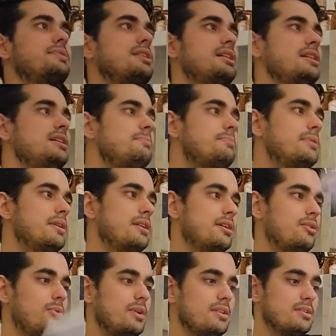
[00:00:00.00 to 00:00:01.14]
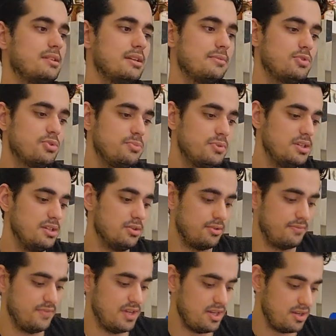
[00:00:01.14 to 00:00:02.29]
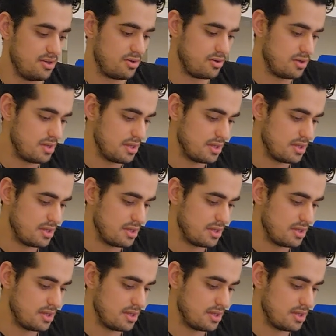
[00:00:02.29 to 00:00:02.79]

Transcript: tape and I don't want the tape to be on the video,